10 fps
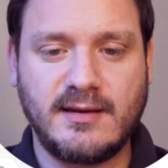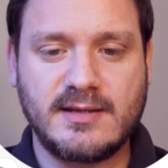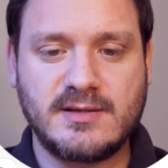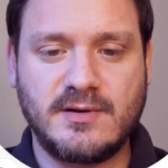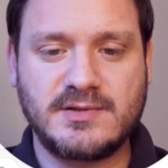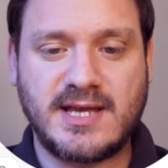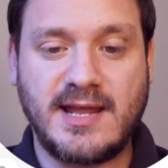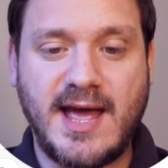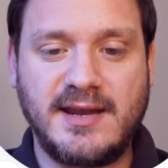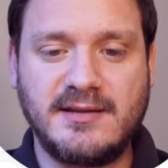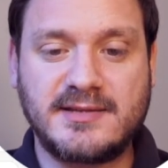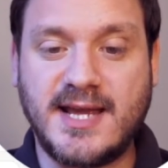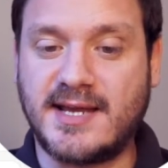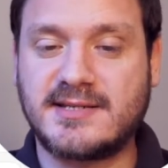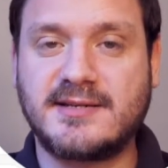So we're just going to add in the
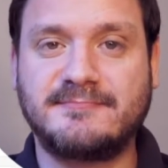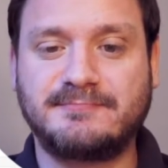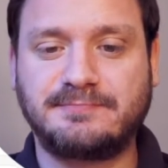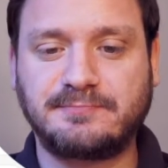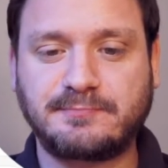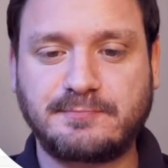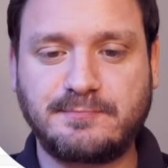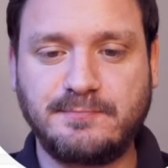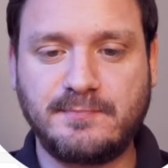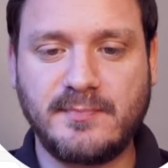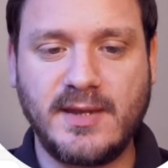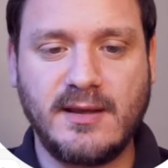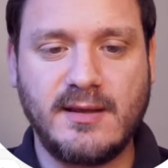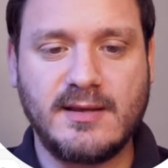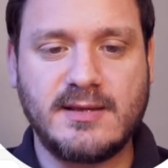text.
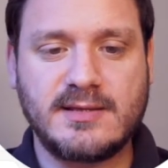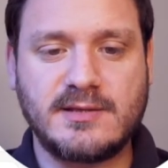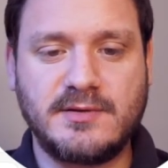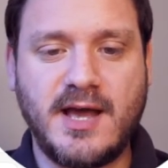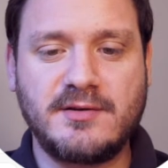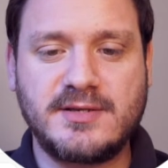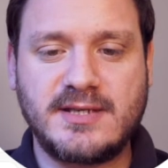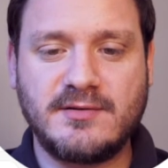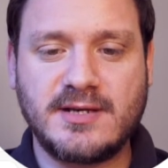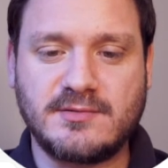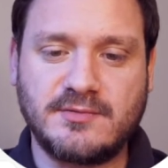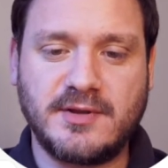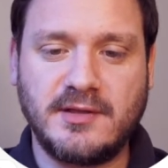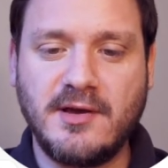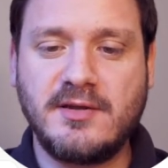So Yahoo Serious, or
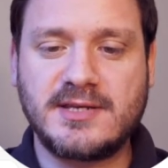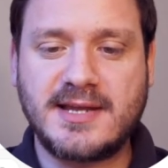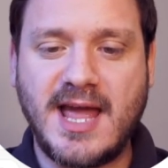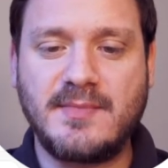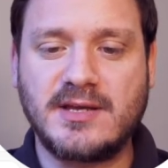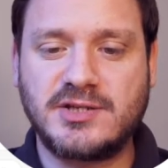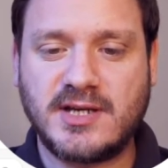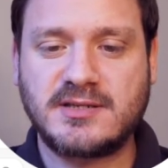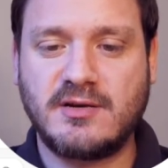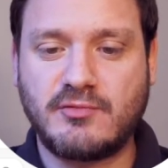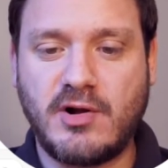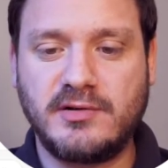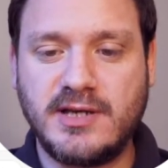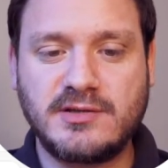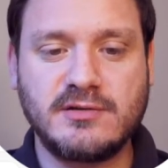the learner's name, has just
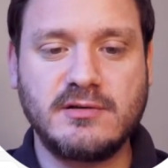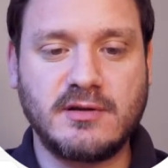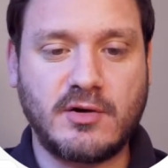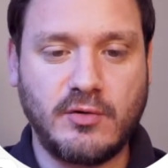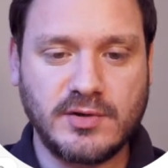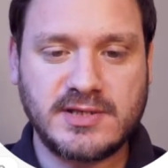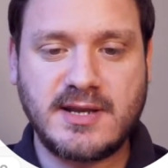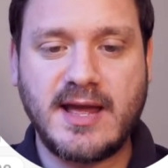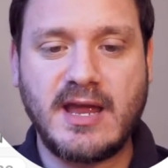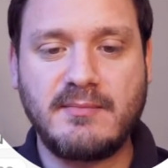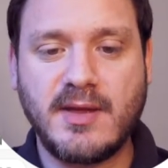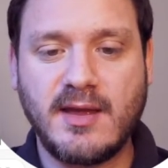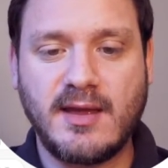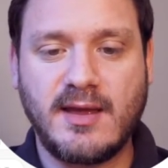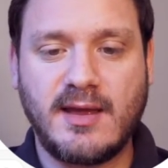enrolled into the course name
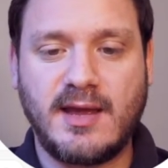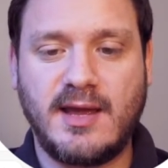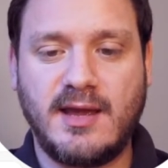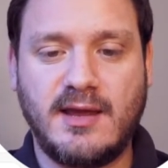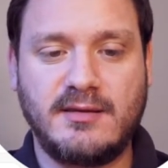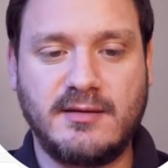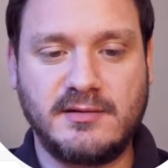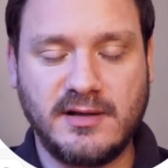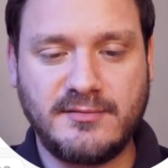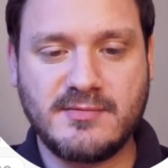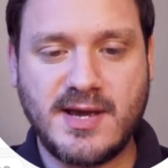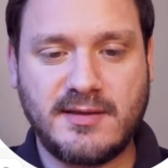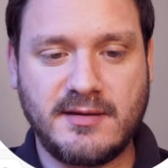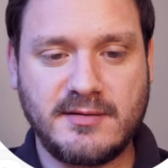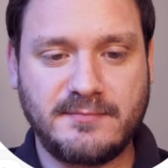and the delivery
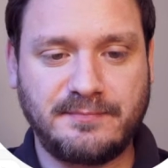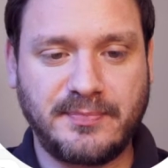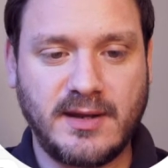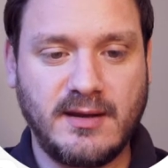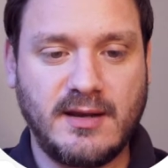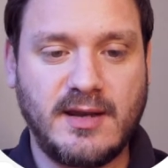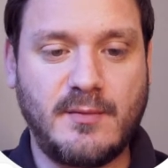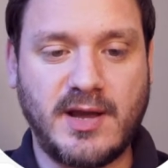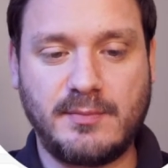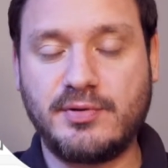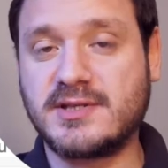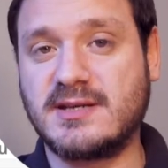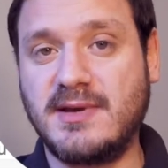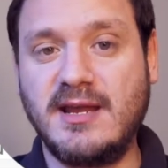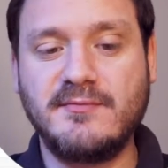method. Now we're going to put
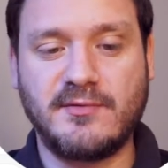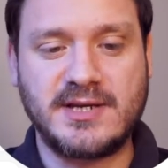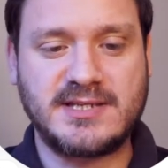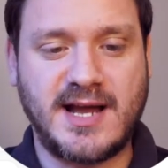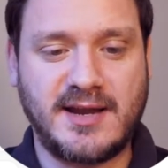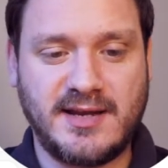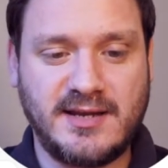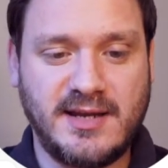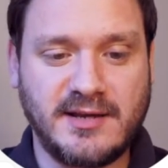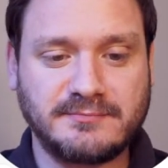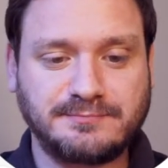some invoice data in here.